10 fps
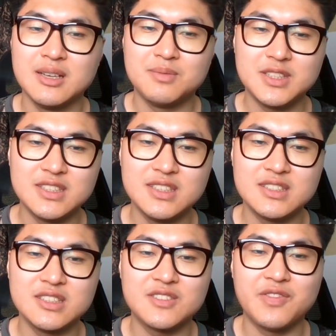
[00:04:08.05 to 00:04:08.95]

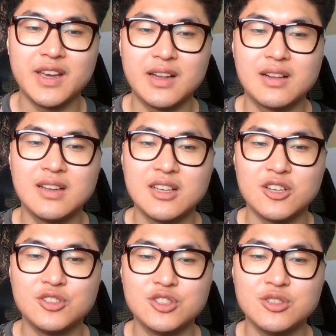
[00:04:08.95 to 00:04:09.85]
businesses fail,
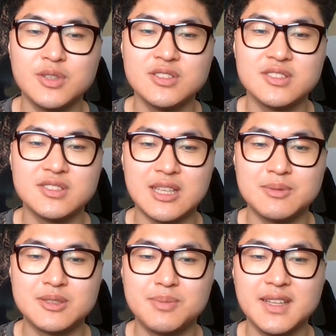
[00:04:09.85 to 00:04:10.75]
consumers stop
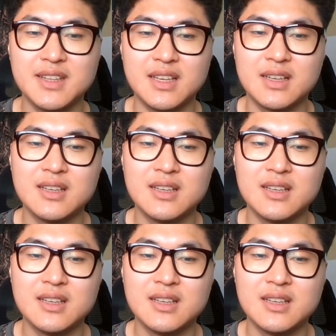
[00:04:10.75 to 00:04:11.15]
spending.